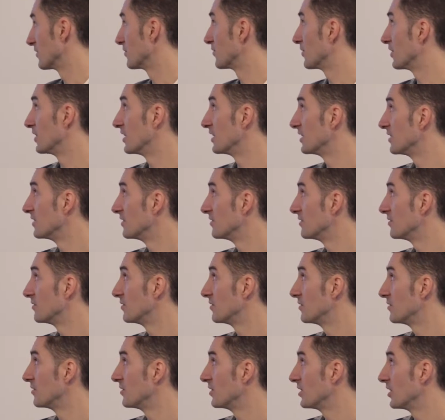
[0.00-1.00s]
of
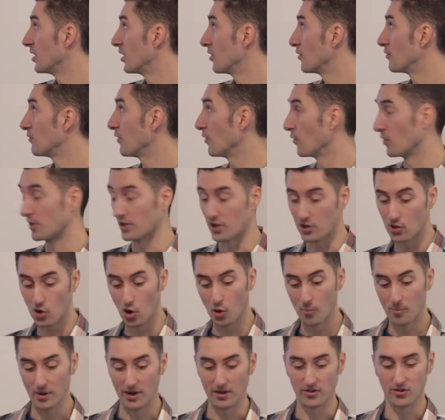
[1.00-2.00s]
felt like a
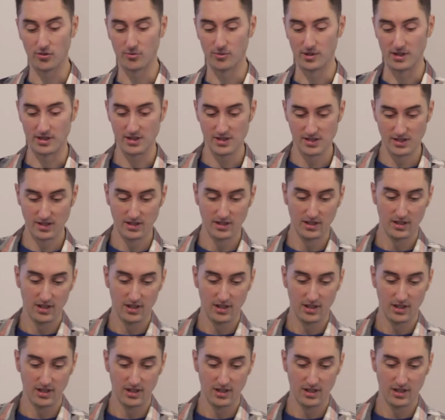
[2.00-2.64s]
cop-out to me.